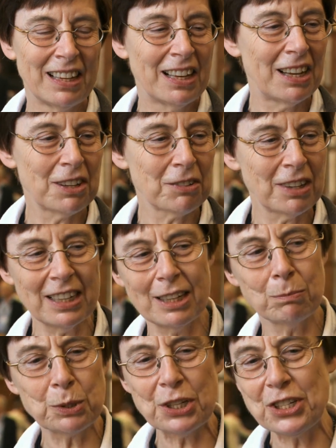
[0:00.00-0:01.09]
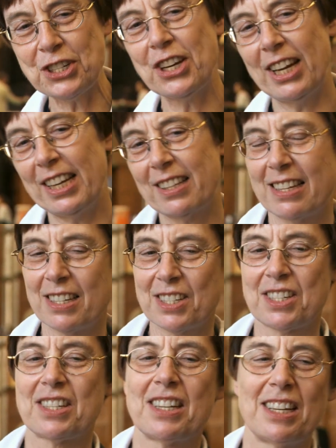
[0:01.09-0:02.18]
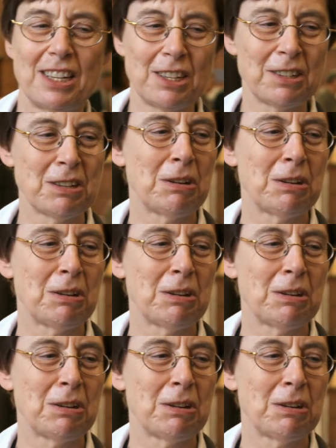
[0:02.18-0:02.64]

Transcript: I really appreciate this uh,